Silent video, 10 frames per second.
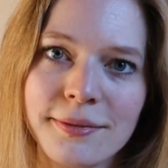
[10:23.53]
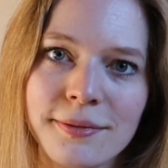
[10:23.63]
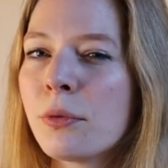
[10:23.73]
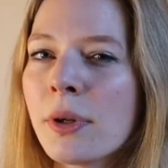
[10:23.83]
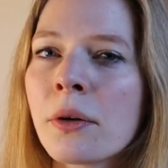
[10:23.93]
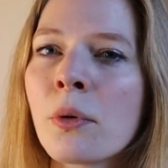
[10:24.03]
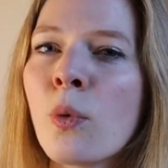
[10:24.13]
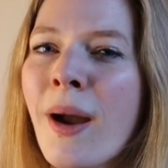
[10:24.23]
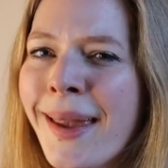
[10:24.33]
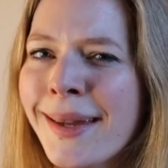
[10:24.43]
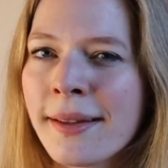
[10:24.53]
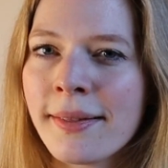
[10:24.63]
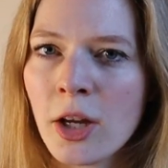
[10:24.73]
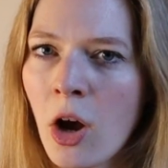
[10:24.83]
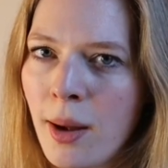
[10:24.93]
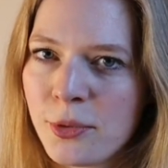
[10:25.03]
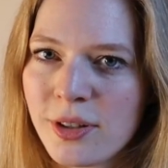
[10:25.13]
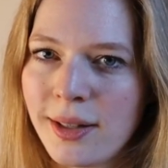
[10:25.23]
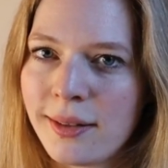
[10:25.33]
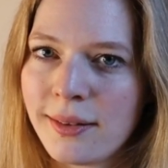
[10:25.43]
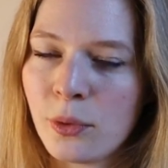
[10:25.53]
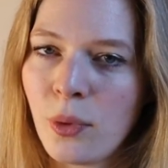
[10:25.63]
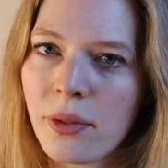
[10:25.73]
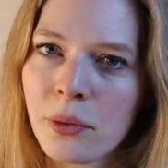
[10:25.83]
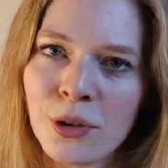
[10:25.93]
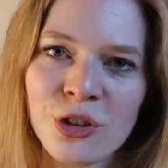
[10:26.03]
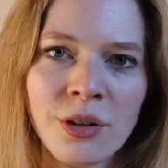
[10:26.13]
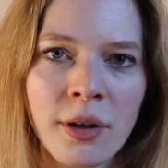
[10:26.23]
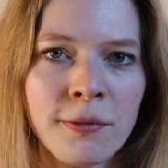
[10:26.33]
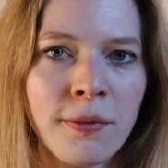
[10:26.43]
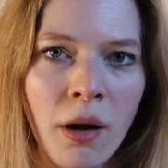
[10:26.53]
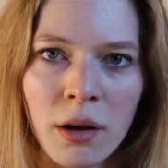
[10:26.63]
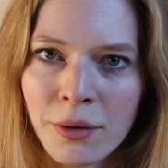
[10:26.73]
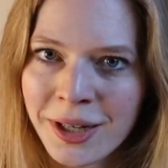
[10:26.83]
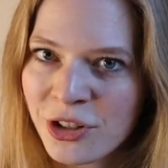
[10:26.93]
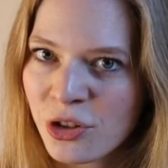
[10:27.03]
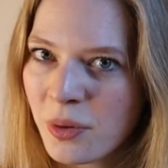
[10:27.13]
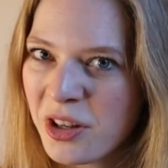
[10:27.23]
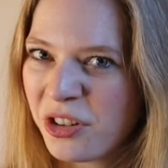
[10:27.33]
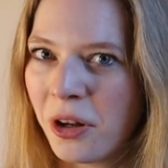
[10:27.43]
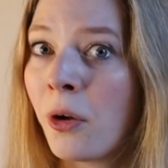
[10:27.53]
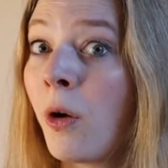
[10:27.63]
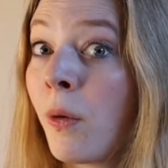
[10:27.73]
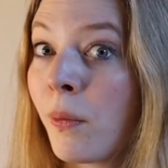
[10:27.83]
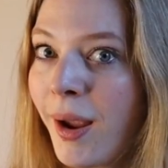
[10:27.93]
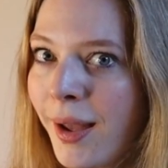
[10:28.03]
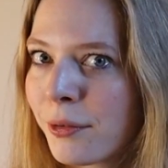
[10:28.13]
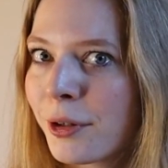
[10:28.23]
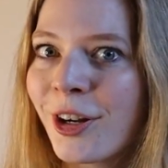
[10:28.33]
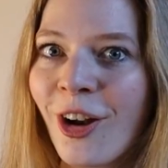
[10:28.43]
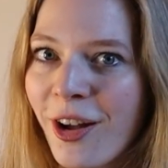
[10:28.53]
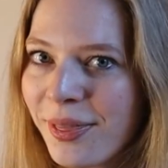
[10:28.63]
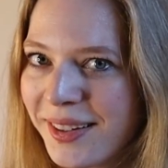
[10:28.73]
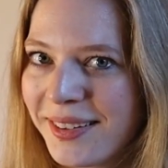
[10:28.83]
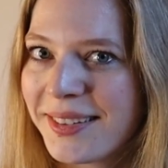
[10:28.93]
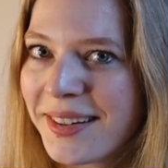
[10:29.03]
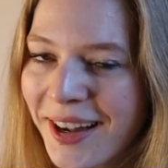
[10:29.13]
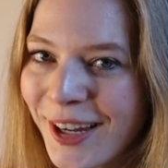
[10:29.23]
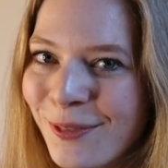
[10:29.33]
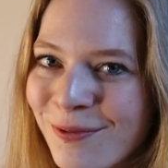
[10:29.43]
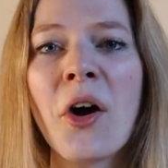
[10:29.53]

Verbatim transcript: If we are weighing the options, whether we should follow our intuition or rather not this time,